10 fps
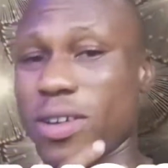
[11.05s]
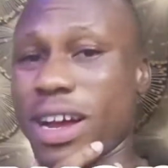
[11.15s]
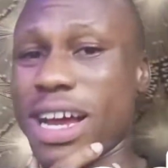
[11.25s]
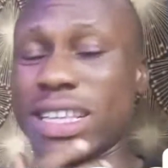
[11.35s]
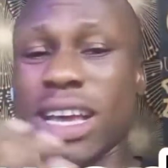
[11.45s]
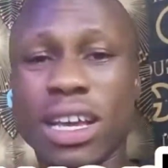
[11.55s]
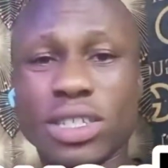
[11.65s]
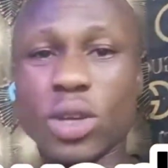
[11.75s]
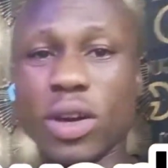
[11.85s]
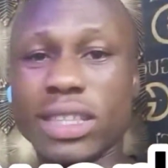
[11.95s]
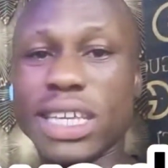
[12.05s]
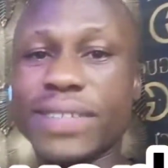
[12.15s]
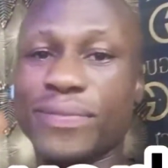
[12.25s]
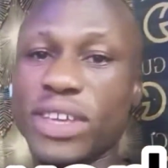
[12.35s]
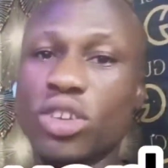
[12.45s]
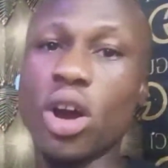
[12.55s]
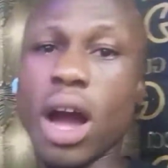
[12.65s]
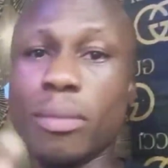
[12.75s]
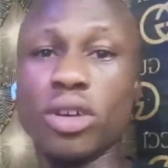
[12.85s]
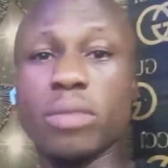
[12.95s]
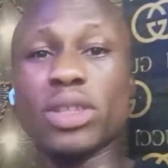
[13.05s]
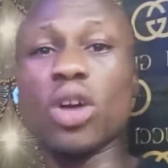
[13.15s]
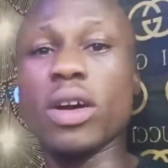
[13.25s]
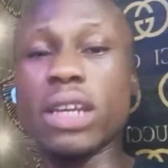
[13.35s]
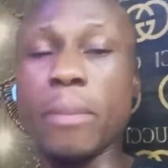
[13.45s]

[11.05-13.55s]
All right, so in this video I'm going to be talking